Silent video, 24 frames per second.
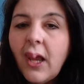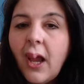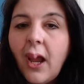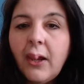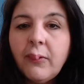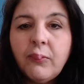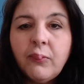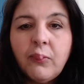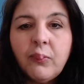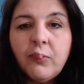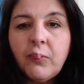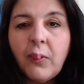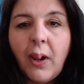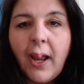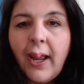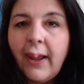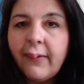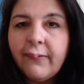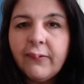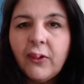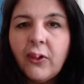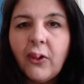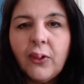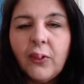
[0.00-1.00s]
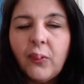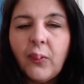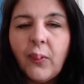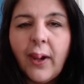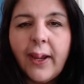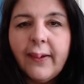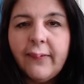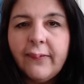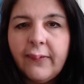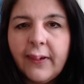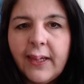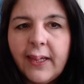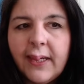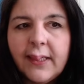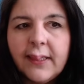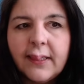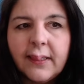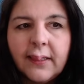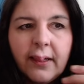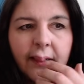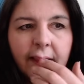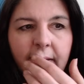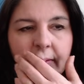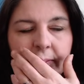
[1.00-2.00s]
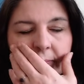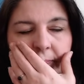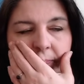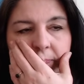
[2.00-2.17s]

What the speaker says: I haven't gone away for Easter,